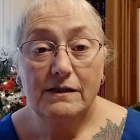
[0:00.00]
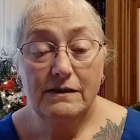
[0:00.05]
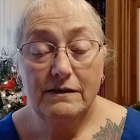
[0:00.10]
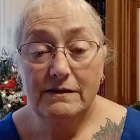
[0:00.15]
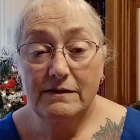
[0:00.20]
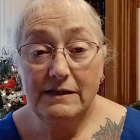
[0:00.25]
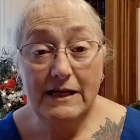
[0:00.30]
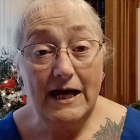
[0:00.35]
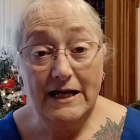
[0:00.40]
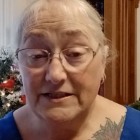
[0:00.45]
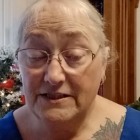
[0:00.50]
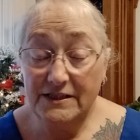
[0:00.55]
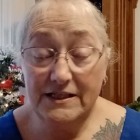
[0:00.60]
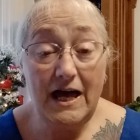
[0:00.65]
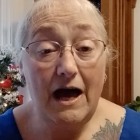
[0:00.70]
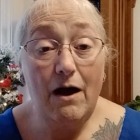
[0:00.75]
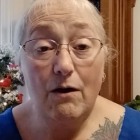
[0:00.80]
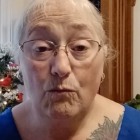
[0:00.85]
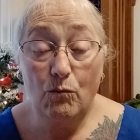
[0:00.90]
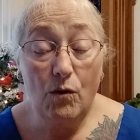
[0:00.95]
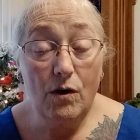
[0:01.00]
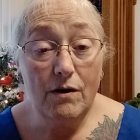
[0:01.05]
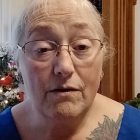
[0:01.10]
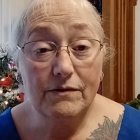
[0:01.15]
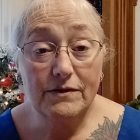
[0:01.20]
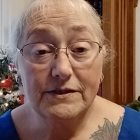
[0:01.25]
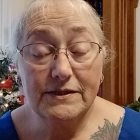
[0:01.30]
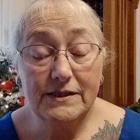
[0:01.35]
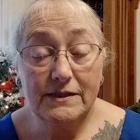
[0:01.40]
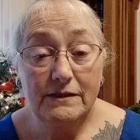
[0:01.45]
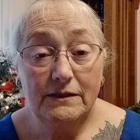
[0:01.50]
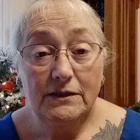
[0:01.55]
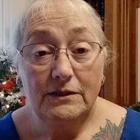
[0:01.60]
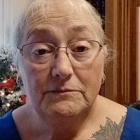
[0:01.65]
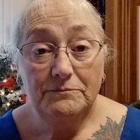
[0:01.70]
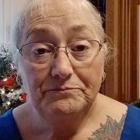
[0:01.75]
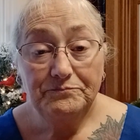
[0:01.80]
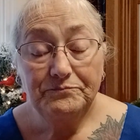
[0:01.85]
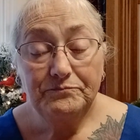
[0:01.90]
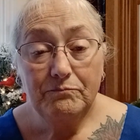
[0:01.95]
That's just how it works.
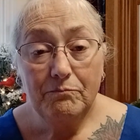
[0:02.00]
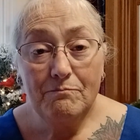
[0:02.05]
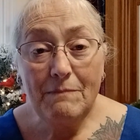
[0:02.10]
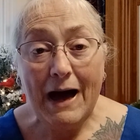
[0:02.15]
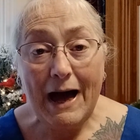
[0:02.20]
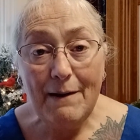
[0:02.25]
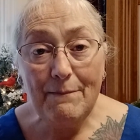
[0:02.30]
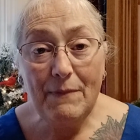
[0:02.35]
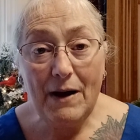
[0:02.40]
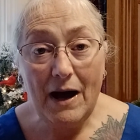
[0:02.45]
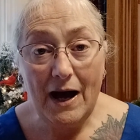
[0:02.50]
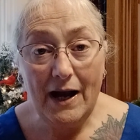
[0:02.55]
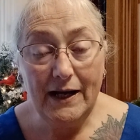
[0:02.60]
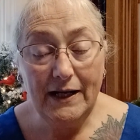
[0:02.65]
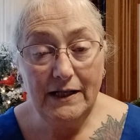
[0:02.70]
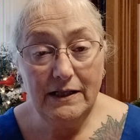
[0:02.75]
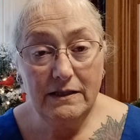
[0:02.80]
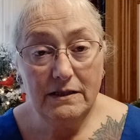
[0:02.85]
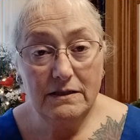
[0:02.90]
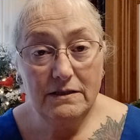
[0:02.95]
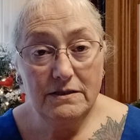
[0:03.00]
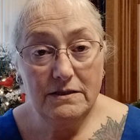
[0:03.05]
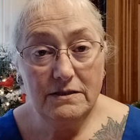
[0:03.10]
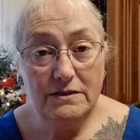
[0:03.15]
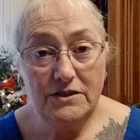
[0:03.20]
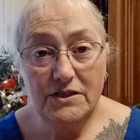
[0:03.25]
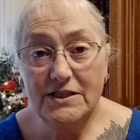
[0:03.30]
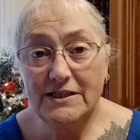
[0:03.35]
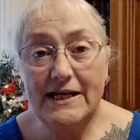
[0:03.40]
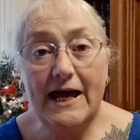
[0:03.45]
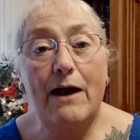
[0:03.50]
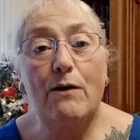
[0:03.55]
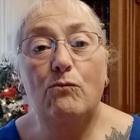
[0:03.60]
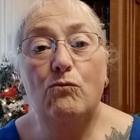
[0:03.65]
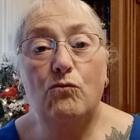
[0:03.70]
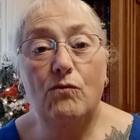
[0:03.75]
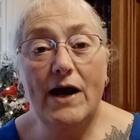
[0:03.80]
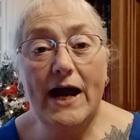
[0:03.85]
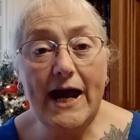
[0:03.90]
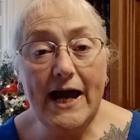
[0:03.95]
My body, just at
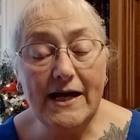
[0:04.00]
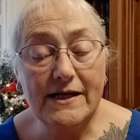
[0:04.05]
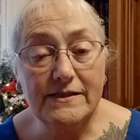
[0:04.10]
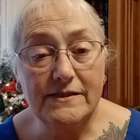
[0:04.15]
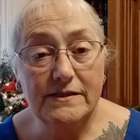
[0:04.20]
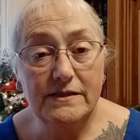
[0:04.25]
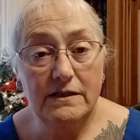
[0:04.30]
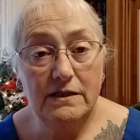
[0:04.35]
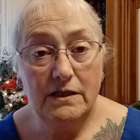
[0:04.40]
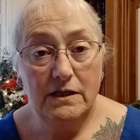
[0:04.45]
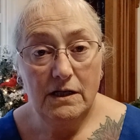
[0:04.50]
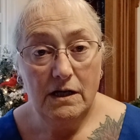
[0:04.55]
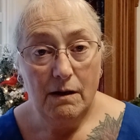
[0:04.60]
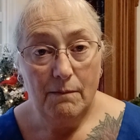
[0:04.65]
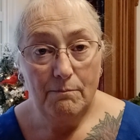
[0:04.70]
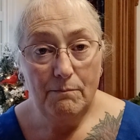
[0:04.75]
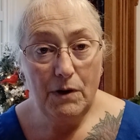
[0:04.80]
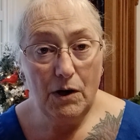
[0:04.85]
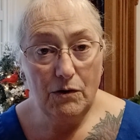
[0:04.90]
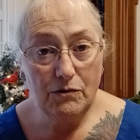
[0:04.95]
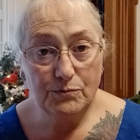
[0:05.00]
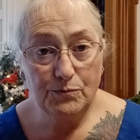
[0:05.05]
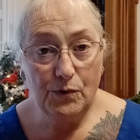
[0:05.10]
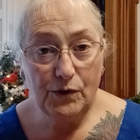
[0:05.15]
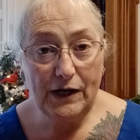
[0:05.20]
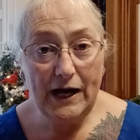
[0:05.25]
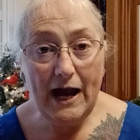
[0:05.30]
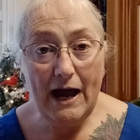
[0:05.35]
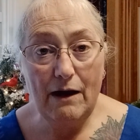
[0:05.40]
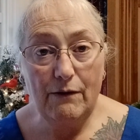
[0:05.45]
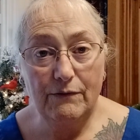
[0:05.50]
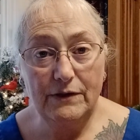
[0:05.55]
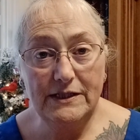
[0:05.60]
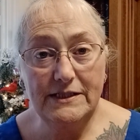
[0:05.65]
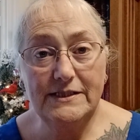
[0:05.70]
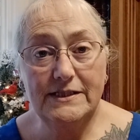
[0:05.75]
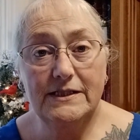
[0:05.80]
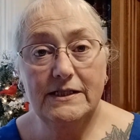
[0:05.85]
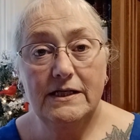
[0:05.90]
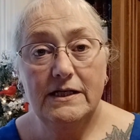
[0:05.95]
rest, burns more
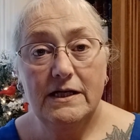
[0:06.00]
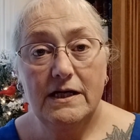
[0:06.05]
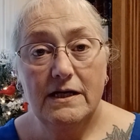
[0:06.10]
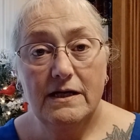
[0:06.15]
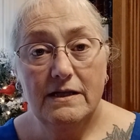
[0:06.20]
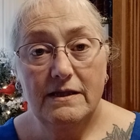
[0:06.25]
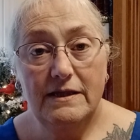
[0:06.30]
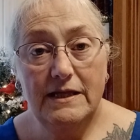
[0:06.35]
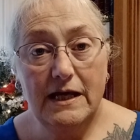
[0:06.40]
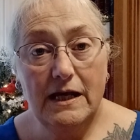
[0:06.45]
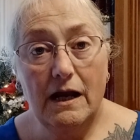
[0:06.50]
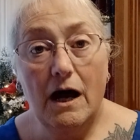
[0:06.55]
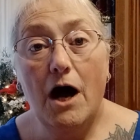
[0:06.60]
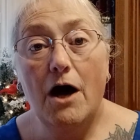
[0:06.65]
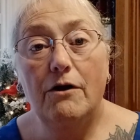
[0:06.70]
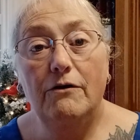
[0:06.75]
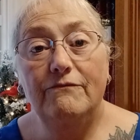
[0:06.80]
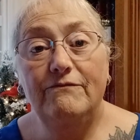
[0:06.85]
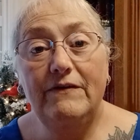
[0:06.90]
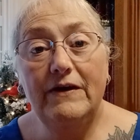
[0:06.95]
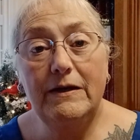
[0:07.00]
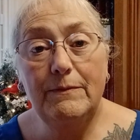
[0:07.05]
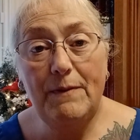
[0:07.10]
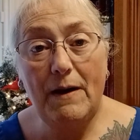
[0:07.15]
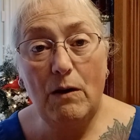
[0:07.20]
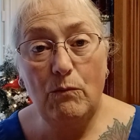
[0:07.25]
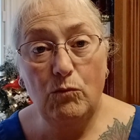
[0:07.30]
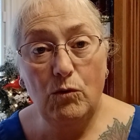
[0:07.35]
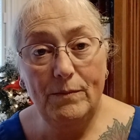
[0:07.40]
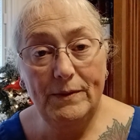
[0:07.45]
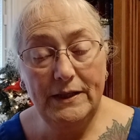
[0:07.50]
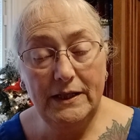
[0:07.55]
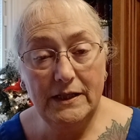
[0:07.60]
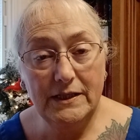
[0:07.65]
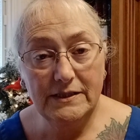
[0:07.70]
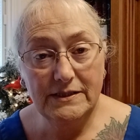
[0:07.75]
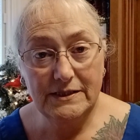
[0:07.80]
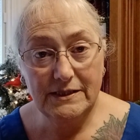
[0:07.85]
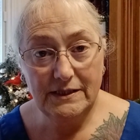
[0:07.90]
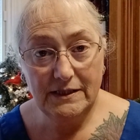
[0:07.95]
calories than a 150-pound woman
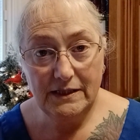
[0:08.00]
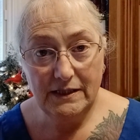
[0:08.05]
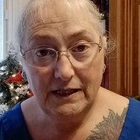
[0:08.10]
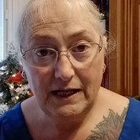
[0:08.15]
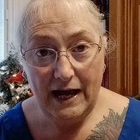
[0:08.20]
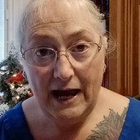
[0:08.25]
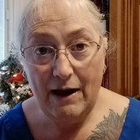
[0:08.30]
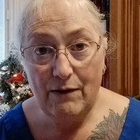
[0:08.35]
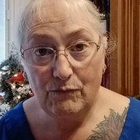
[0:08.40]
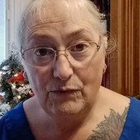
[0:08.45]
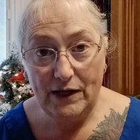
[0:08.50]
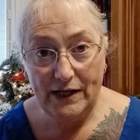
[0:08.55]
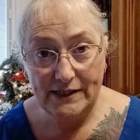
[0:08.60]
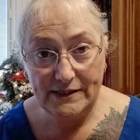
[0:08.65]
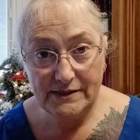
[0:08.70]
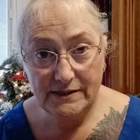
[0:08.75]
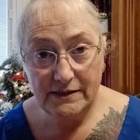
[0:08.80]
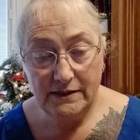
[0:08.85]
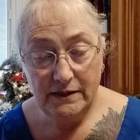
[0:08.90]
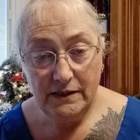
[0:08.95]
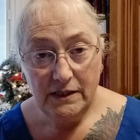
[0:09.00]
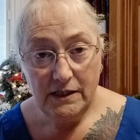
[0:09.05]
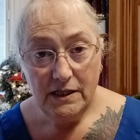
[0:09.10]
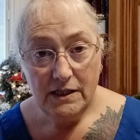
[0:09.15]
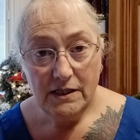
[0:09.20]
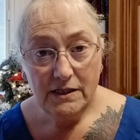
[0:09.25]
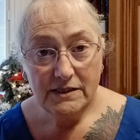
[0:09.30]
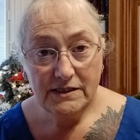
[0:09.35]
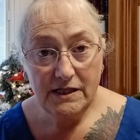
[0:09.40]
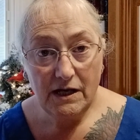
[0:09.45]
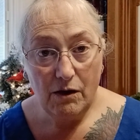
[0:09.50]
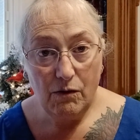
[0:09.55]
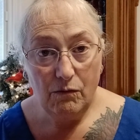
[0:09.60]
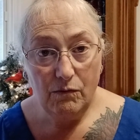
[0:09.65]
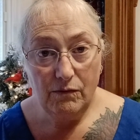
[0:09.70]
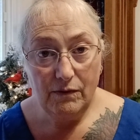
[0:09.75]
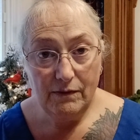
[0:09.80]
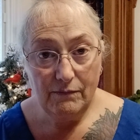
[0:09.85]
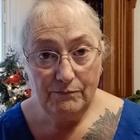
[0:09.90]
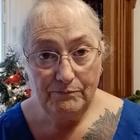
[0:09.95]
does at rest.
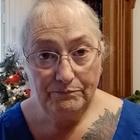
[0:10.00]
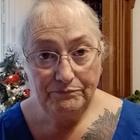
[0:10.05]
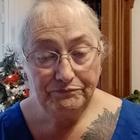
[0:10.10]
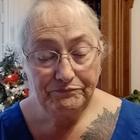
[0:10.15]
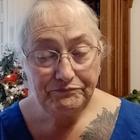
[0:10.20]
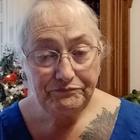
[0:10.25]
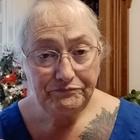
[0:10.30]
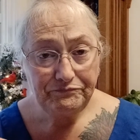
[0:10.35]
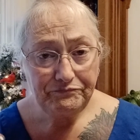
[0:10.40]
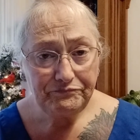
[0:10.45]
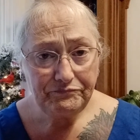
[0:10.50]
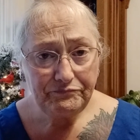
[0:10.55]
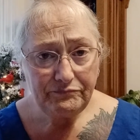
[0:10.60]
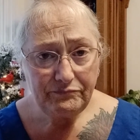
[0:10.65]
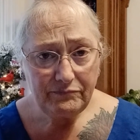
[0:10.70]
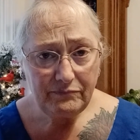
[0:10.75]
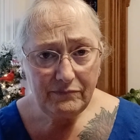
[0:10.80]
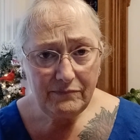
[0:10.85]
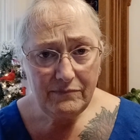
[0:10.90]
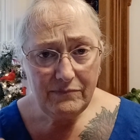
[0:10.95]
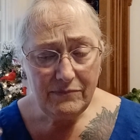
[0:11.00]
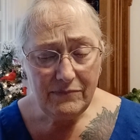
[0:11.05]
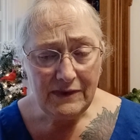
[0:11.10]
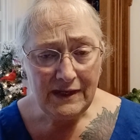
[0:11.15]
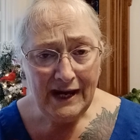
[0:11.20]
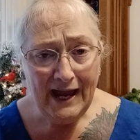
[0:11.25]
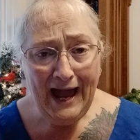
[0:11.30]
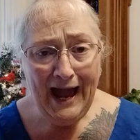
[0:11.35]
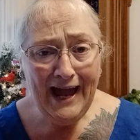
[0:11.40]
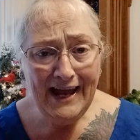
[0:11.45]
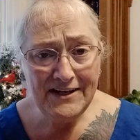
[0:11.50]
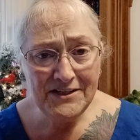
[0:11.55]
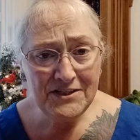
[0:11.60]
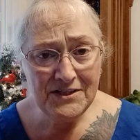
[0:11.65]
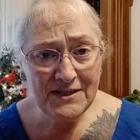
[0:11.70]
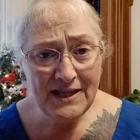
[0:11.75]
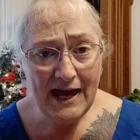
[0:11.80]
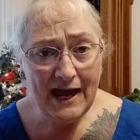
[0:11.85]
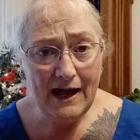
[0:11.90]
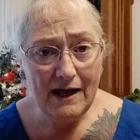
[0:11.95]
So add
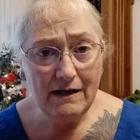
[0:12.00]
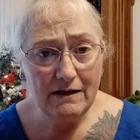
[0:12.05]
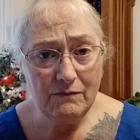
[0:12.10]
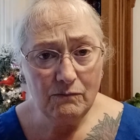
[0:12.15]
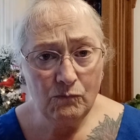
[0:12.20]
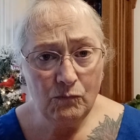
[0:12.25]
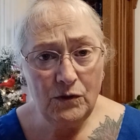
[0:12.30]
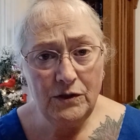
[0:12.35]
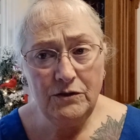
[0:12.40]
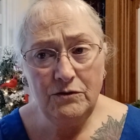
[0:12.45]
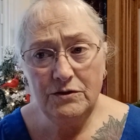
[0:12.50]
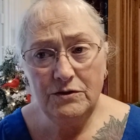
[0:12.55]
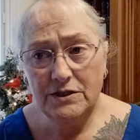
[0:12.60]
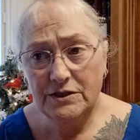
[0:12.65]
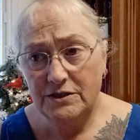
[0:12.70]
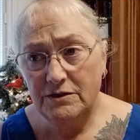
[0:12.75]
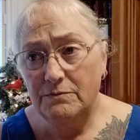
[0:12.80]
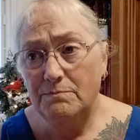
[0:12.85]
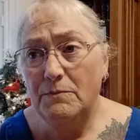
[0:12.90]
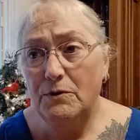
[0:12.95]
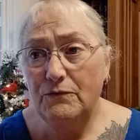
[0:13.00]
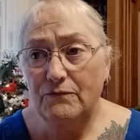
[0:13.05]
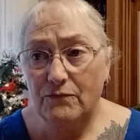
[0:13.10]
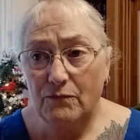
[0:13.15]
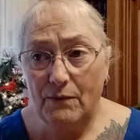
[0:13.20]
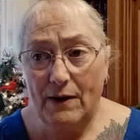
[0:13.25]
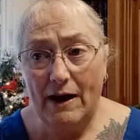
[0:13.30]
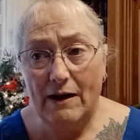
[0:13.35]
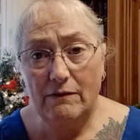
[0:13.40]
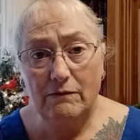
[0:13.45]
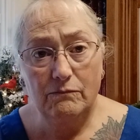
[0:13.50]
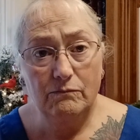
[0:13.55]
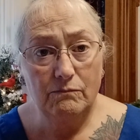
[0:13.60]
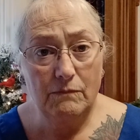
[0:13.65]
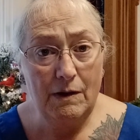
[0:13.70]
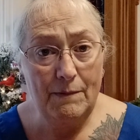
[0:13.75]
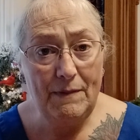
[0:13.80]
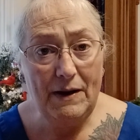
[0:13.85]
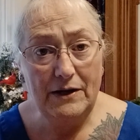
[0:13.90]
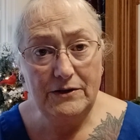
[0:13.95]
to that, when you just move around
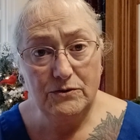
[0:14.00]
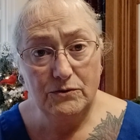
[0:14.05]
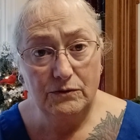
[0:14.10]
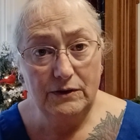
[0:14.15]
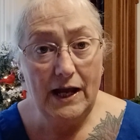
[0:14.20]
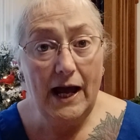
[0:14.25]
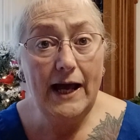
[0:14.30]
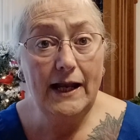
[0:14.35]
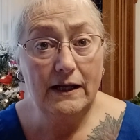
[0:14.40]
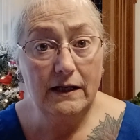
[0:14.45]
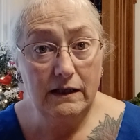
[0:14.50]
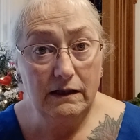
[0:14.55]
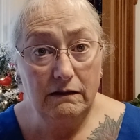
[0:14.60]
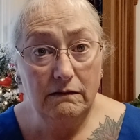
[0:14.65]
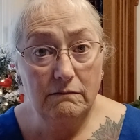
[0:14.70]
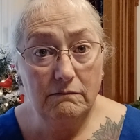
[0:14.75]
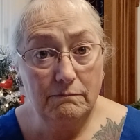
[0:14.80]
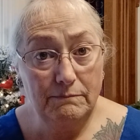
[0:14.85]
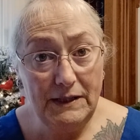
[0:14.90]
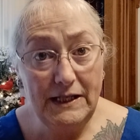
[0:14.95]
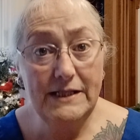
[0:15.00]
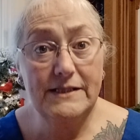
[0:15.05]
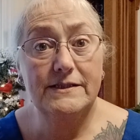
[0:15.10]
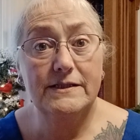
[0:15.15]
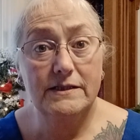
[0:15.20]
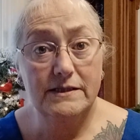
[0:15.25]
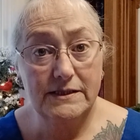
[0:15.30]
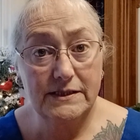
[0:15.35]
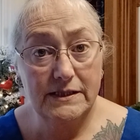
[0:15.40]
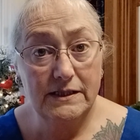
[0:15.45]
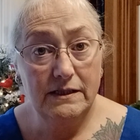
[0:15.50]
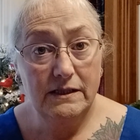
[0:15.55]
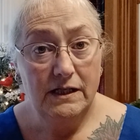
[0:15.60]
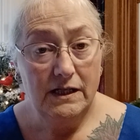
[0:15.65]
about your daily business,